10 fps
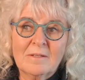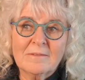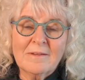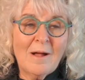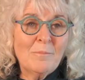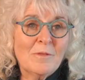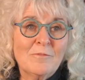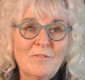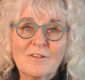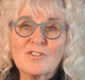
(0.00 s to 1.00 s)
help them
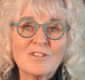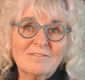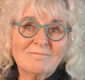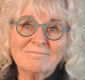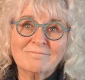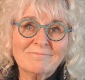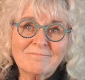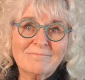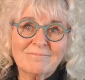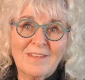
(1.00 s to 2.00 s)
function
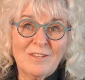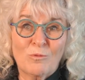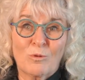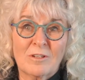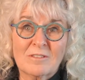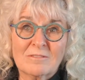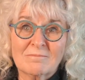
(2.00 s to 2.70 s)
in the world?